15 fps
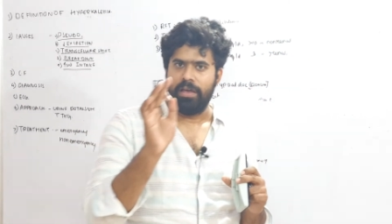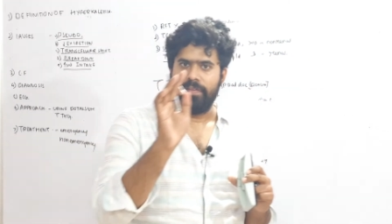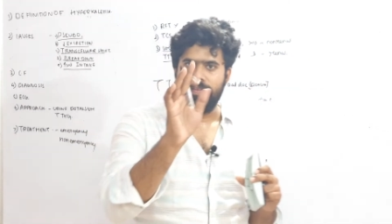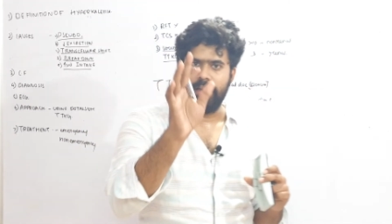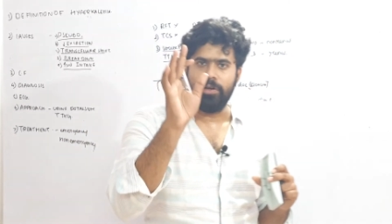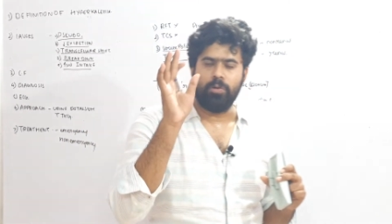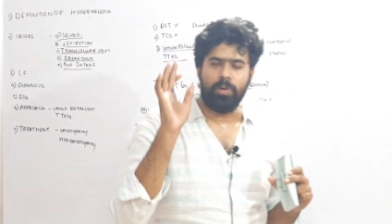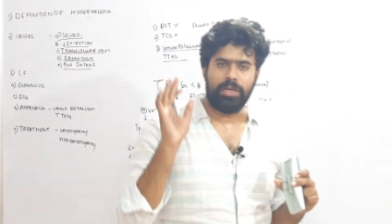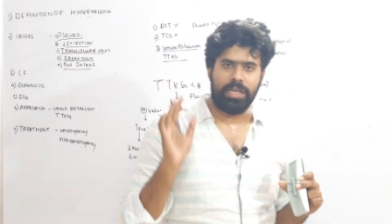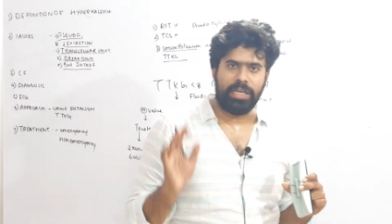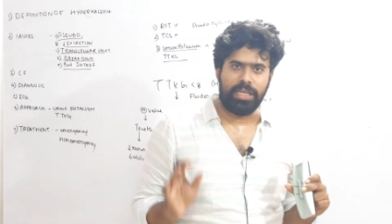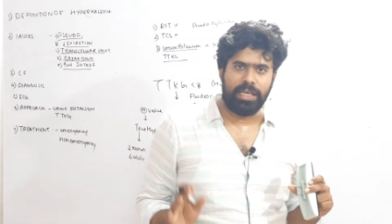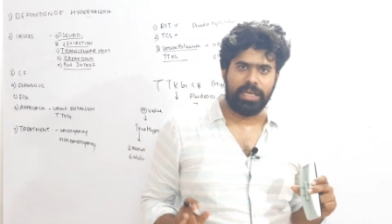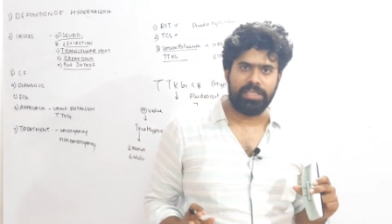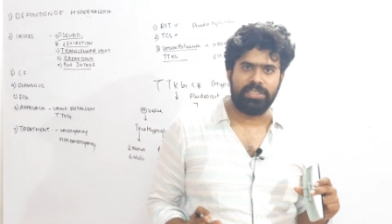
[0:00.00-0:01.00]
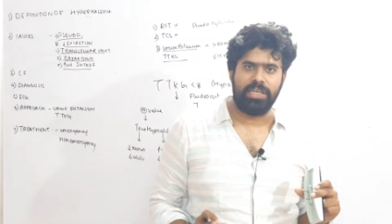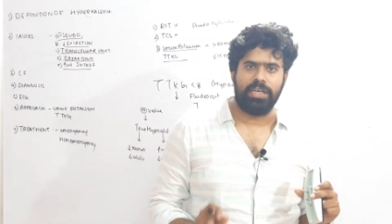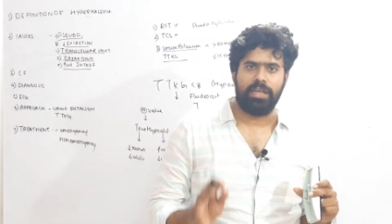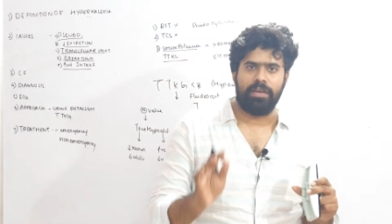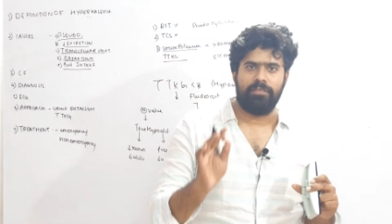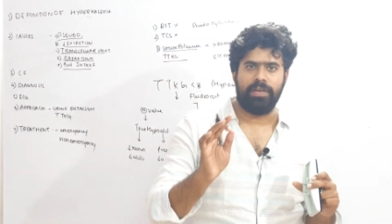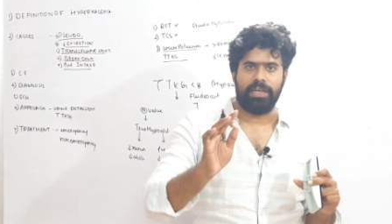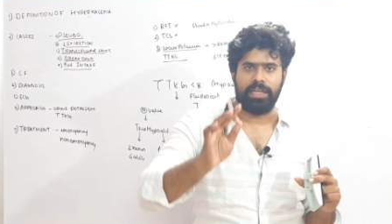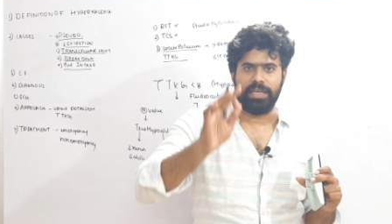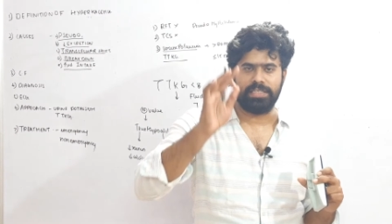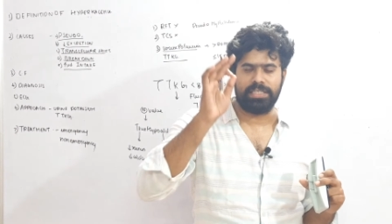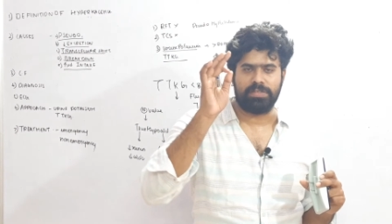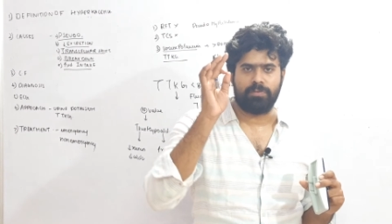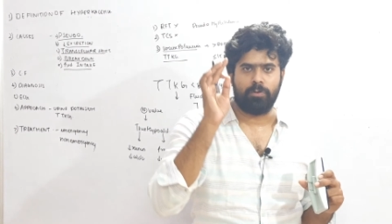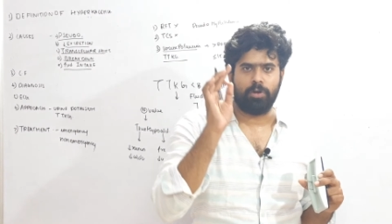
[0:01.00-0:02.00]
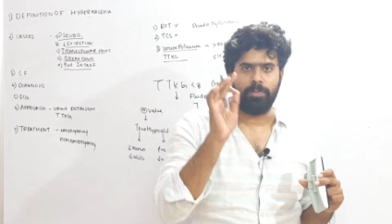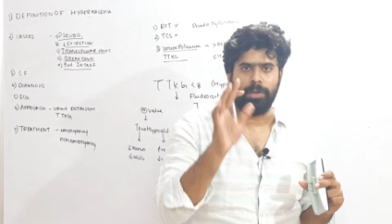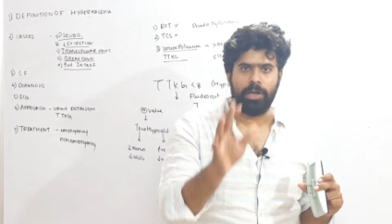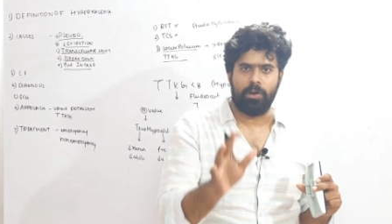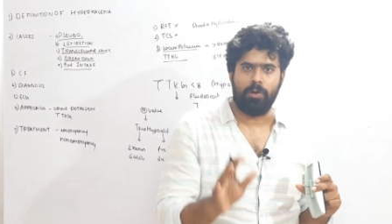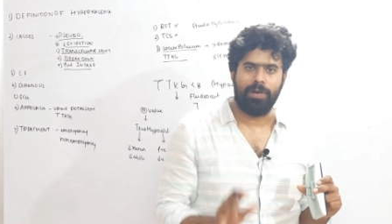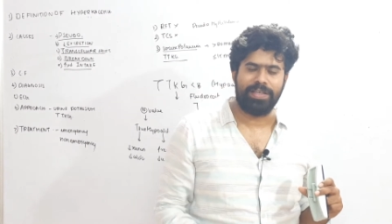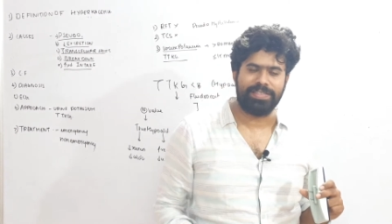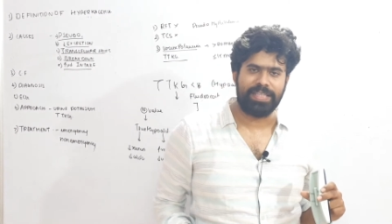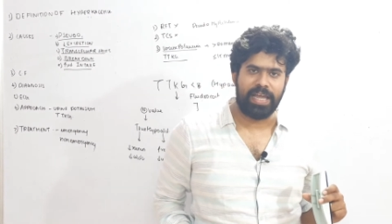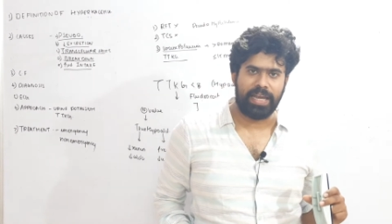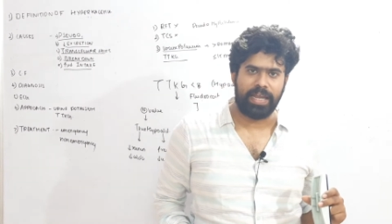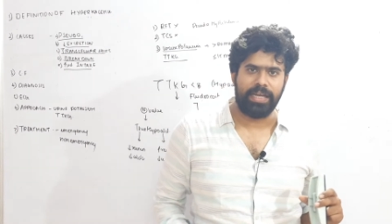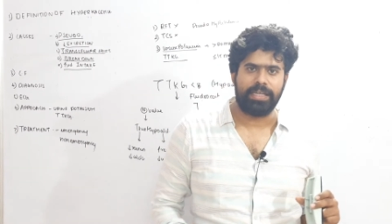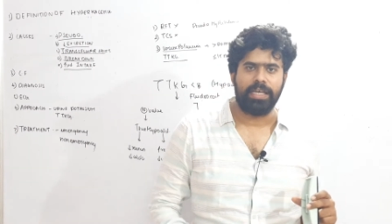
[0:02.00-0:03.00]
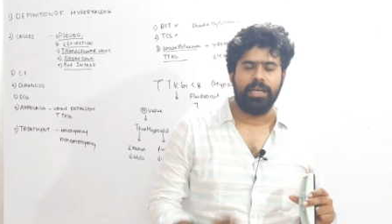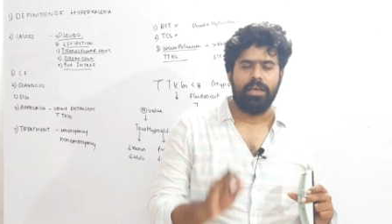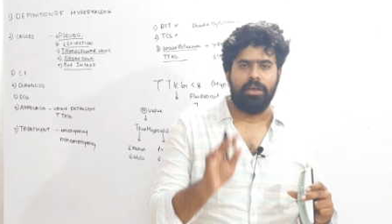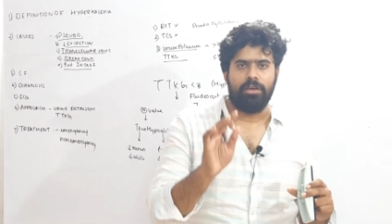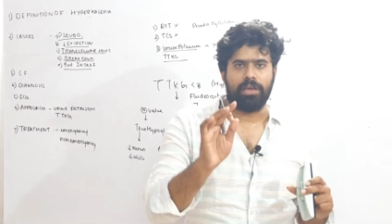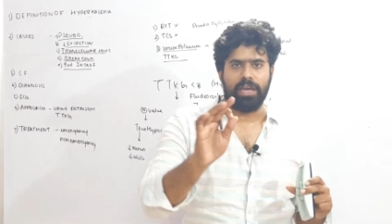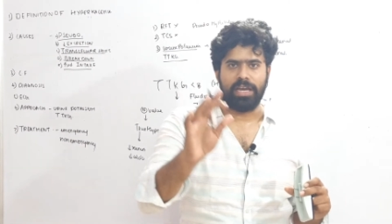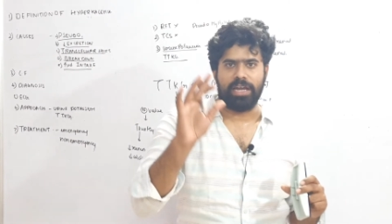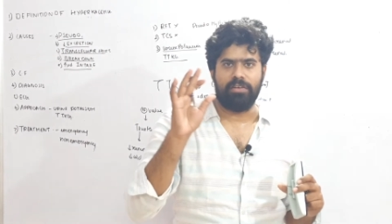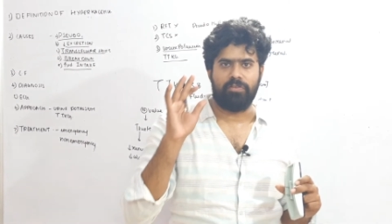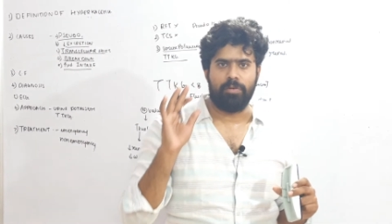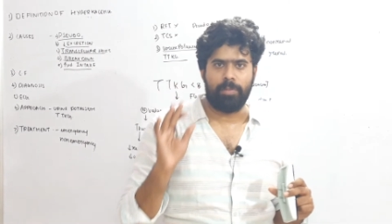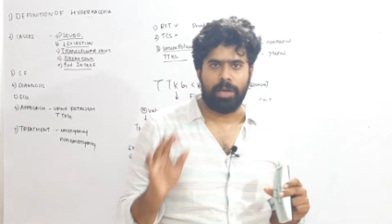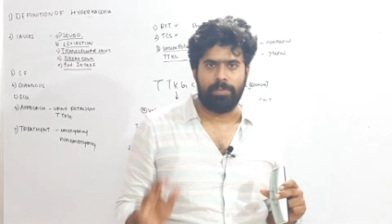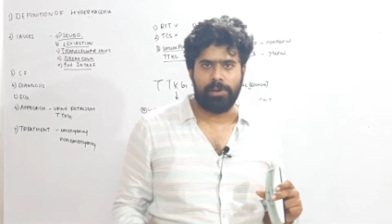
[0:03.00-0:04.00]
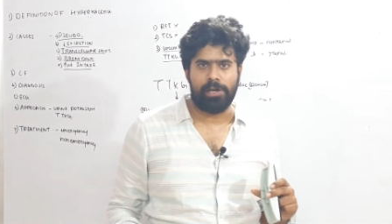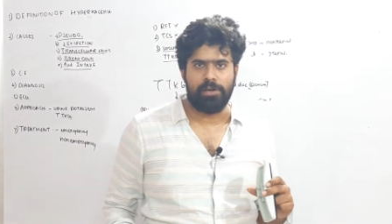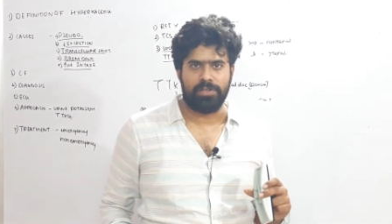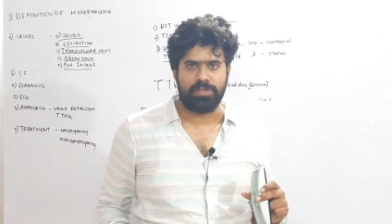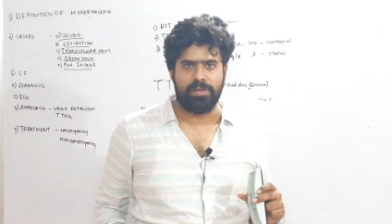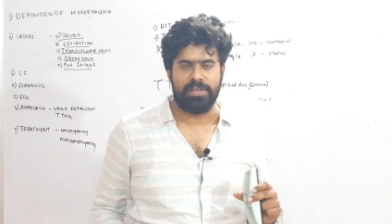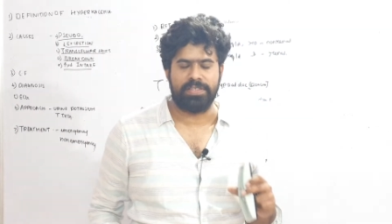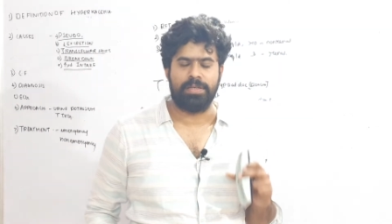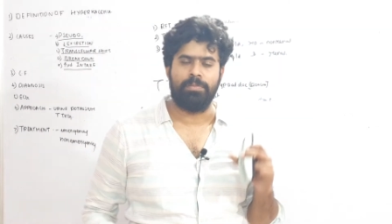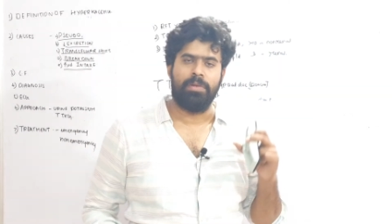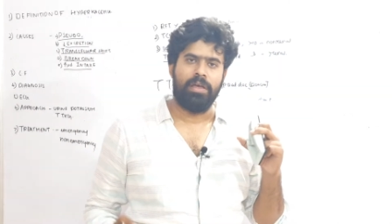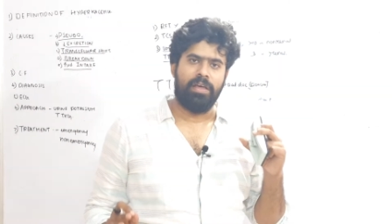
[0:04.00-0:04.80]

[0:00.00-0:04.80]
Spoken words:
Then do a TTKG. If TTKG is found to be low, less than 8, you can confirm hypoaldosteronism.